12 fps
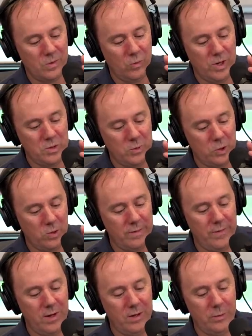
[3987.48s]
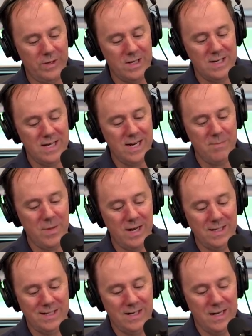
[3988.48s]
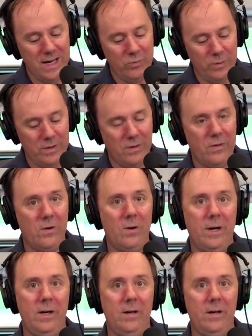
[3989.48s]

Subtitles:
respiratory failure within 10 minutes and death within 30.